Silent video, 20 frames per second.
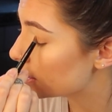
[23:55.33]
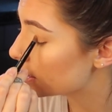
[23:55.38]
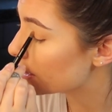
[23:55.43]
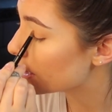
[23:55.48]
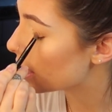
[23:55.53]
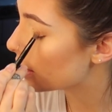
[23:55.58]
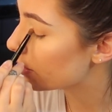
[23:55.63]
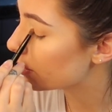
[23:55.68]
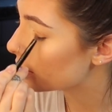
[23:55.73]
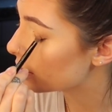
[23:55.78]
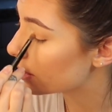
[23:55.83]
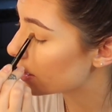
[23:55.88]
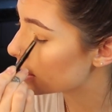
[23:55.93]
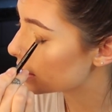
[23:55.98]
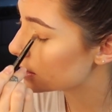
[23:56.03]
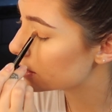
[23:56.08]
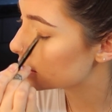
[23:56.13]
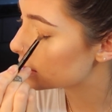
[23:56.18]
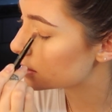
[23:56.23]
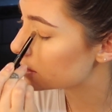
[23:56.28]
together,
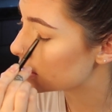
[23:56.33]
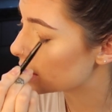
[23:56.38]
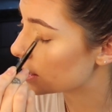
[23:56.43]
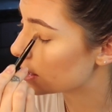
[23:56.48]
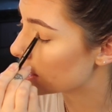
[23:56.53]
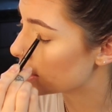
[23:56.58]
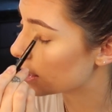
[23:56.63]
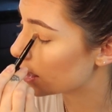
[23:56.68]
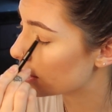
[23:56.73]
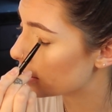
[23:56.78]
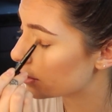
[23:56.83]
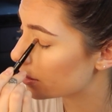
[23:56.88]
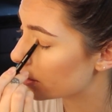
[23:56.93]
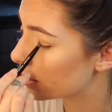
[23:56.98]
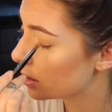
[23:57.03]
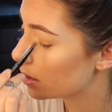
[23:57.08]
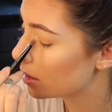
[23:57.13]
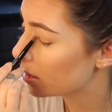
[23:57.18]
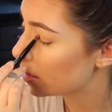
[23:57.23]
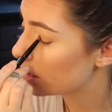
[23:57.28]
like, to stay
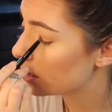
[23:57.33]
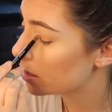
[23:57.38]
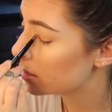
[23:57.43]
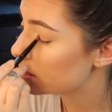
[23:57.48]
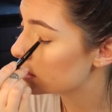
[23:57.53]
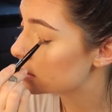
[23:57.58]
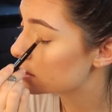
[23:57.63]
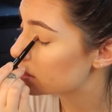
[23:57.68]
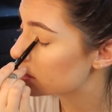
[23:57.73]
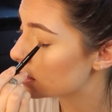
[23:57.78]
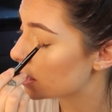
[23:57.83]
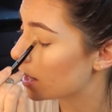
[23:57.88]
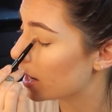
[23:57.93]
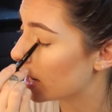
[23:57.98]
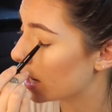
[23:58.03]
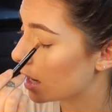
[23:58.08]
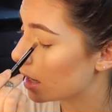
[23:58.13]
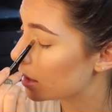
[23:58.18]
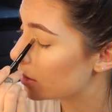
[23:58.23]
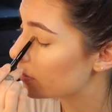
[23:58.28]
together, to
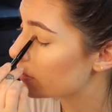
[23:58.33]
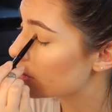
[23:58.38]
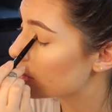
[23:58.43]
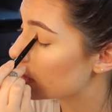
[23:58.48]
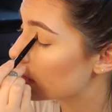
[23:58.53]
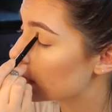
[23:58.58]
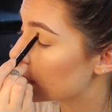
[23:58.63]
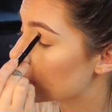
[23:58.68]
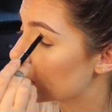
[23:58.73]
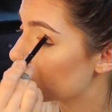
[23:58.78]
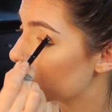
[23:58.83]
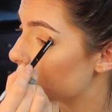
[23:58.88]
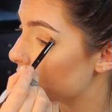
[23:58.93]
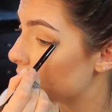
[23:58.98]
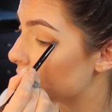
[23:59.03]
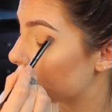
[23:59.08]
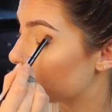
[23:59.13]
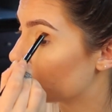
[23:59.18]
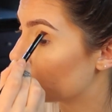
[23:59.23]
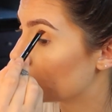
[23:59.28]
have her,
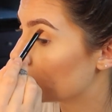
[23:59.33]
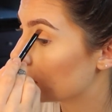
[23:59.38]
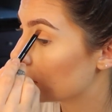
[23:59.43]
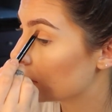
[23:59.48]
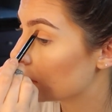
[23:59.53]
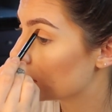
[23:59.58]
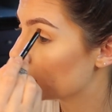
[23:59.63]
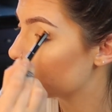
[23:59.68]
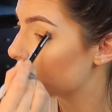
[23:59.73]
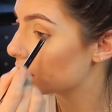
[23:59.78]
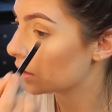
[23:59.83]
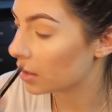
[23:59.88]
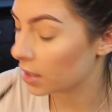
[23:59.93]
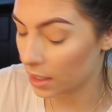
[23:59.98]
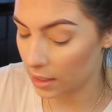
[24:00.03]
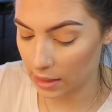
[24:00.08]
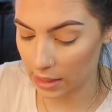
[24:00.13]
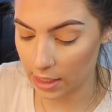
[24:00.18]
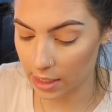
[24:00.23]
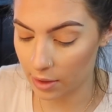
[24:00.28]
you know,
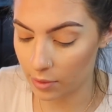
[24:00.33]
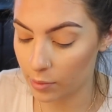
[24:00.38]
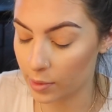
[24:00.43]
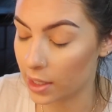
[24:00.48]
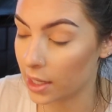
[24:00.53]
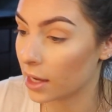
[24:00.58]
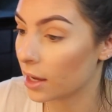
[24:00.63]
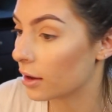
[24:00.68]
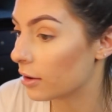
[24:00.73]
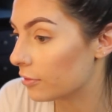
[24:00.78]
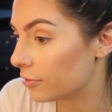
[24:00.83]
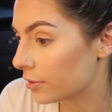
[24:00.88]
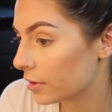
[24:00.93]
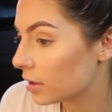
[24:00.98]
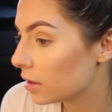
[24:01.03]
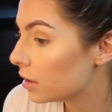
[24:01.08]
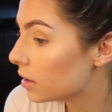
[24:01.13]
and, like, we have